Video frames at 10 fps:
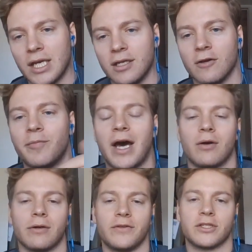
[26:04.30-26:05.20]
taking of
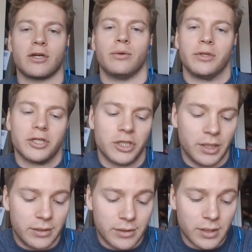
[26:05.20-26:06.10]
power of these
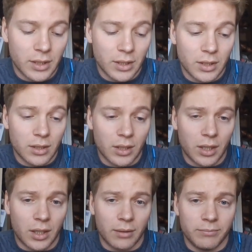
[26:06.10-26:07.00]
coalitions
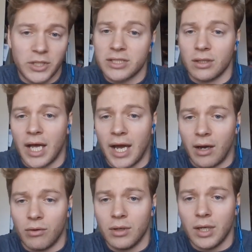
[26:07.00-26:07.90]

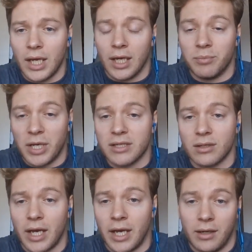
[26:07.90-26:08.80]
disallow, and
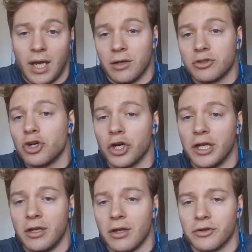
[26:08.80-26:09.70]
turn
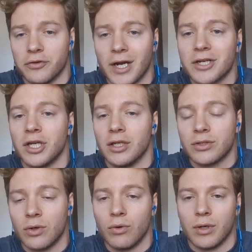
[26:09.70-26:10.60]
in the other direction
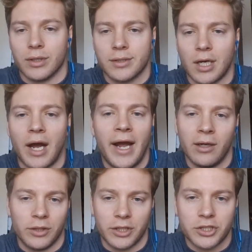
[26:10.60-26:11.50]
towards a
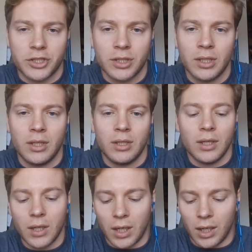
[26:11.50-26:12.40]
hellish
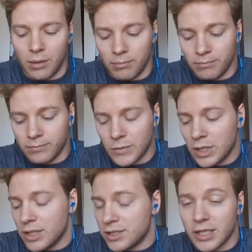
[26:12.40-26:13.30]

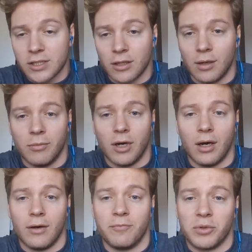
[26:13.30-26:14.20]
system
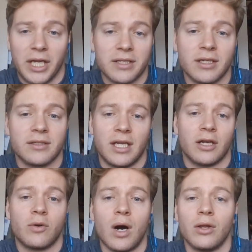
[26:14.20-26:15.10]
of blatant
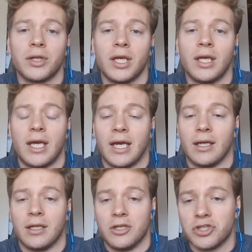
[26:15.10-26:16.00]
inequality
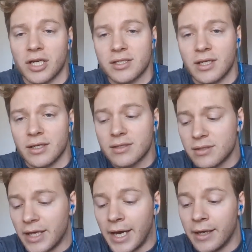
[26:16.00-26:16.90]
and injustice
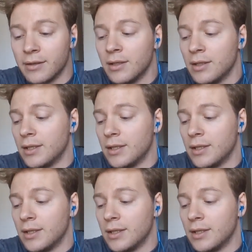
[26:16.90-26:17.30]
that